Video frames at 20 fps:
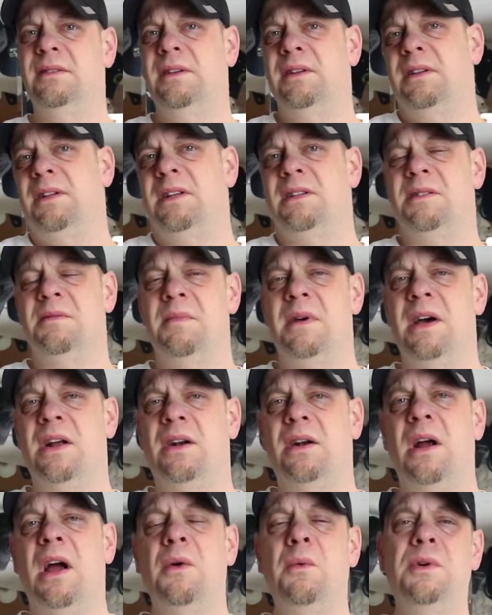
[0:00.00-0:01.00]
It doesn't
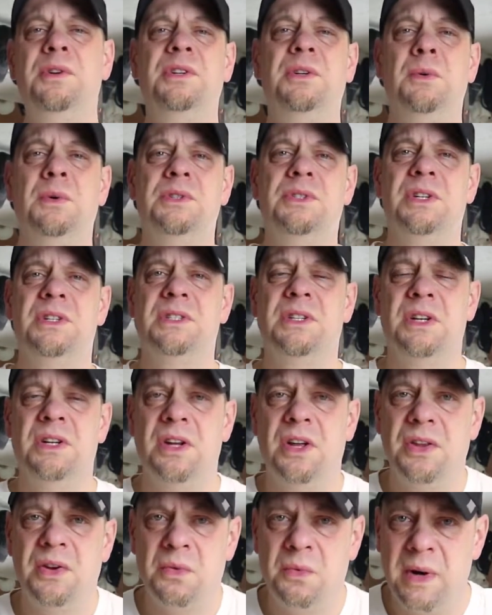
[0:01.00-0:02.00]
matter. I wish it was just
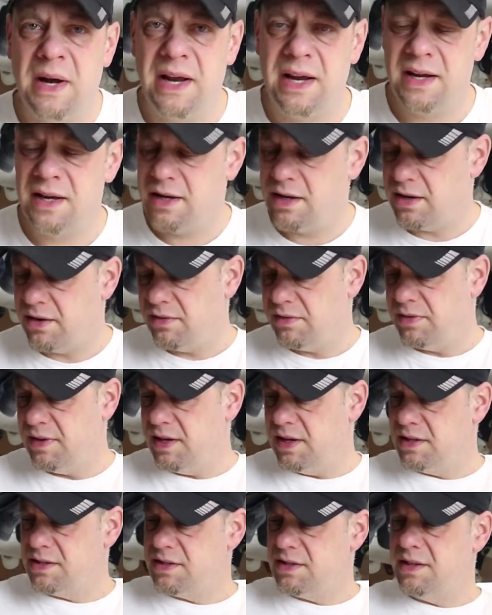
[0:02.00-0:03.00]
another way of
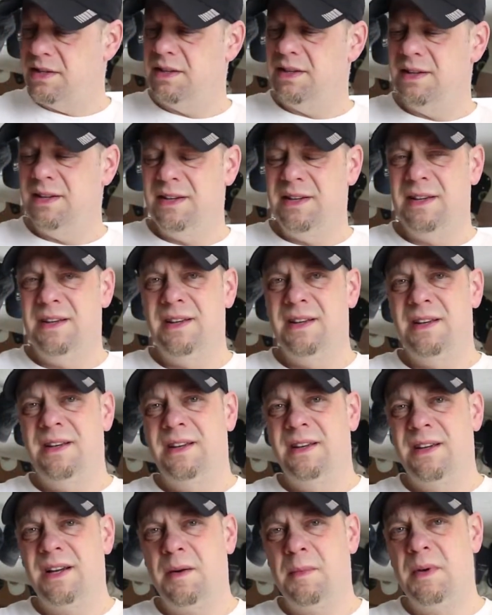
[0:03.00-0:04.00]
this
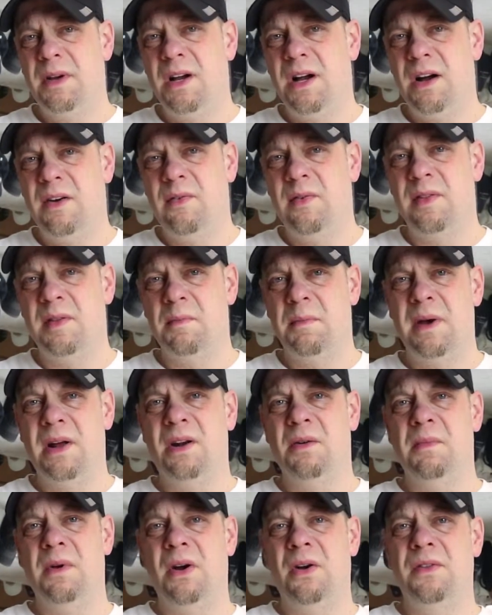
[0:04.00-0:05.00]
coming off with a
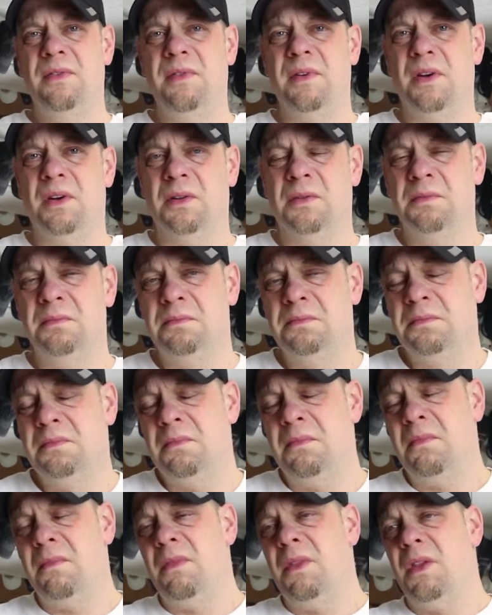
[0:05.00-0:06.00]
better mouthfeel.
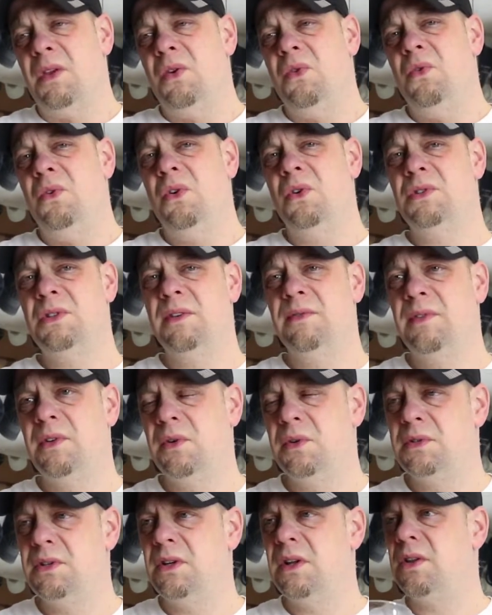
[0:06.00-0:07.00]
Who knows if
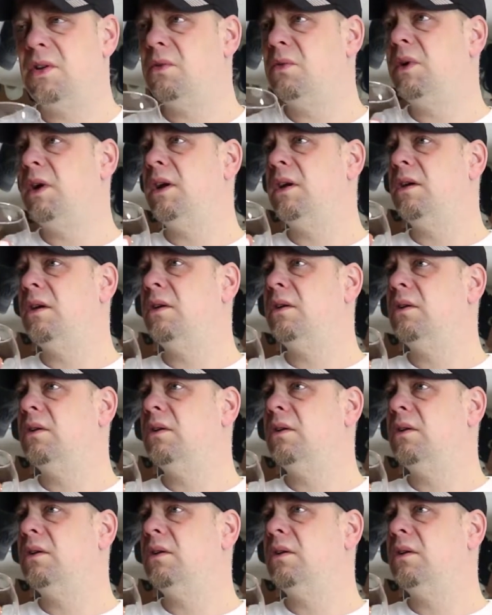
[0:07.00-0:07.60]
there was another way?